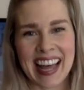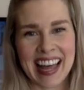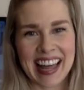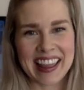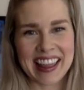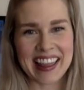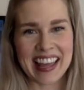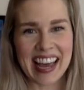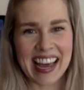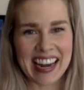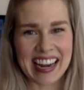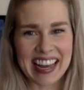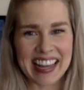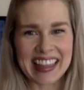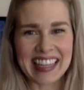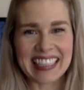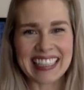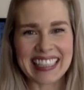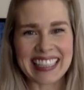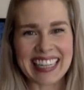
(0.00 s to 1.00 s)
Then
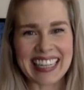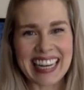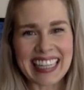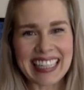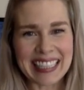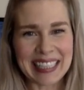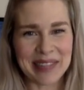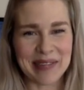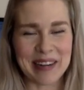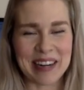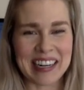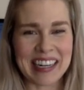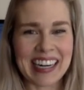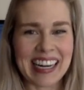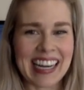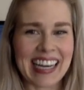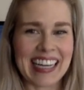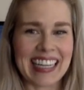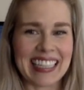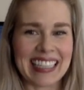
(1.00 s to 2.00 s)
this next one
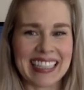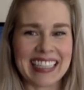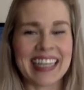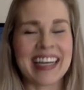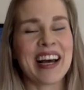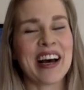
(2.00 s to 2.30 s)
is